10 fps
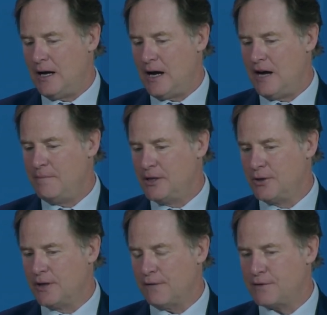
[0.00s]
I, have been
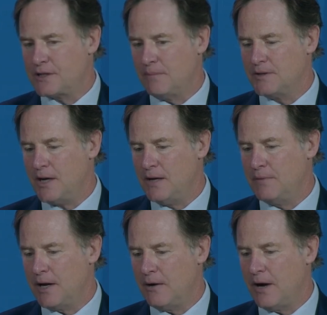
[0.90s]
doing that for some time
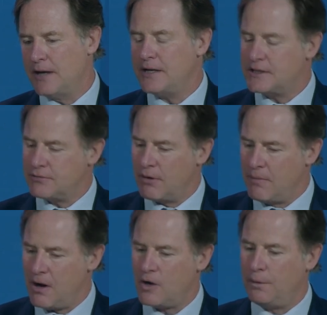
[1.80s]
now, and it's
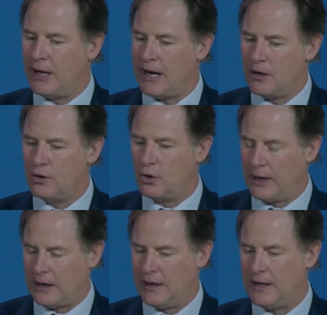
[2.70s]
remarkable how
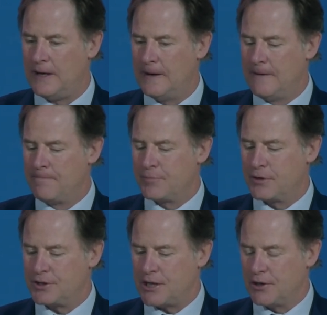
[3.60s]
quickly
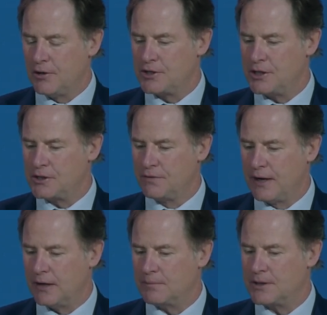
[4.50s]
the technology has
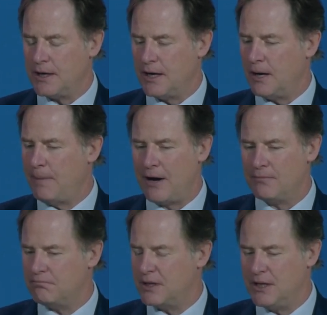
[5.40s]
developed. Uh,
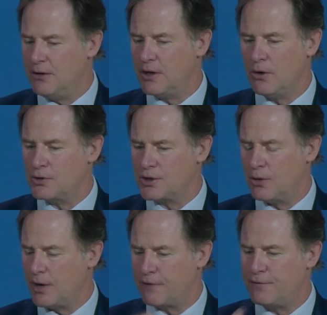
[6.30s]
about a year ago or so,
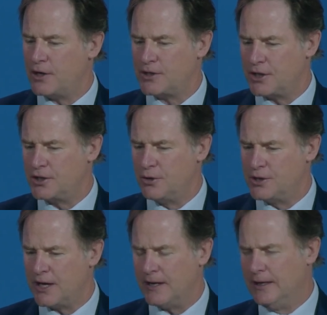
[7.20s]
when I first started
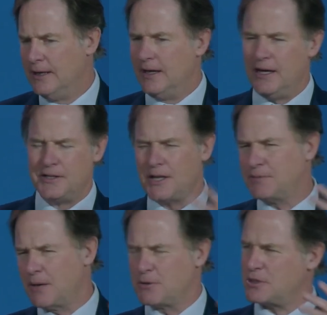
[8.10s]
using it, it
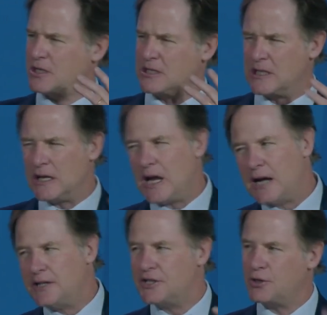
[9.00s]
sometimes it was a
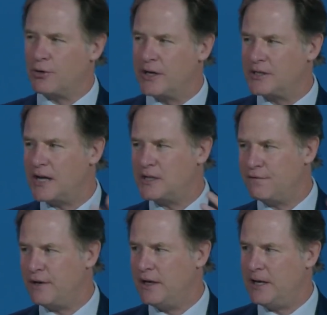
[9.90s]
slightly disorientating
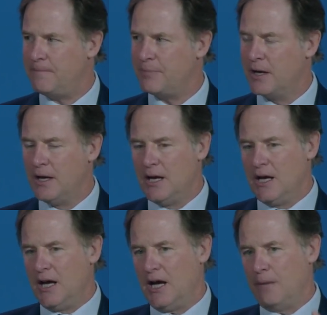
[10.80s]
feeling.
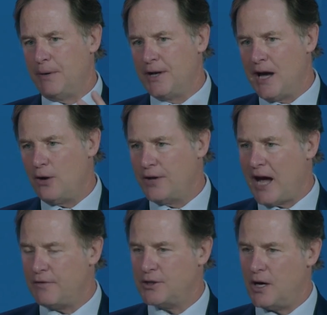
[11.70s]
Uh, but now the
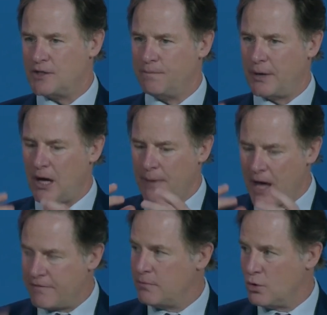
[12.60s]
avatars have become
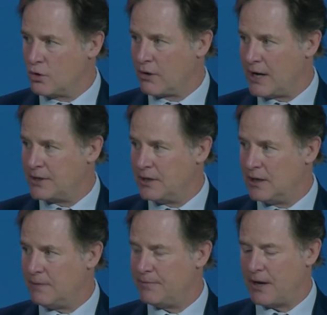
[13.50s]
ever more
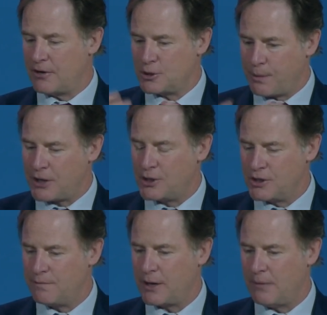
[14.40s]
granular, their expressions
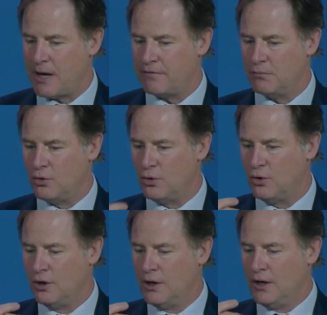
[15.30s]
have become ever
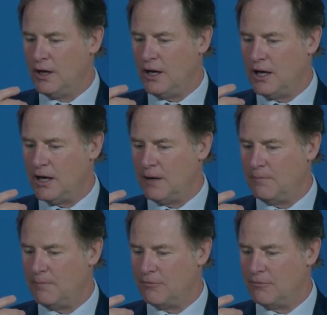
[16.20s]
more um,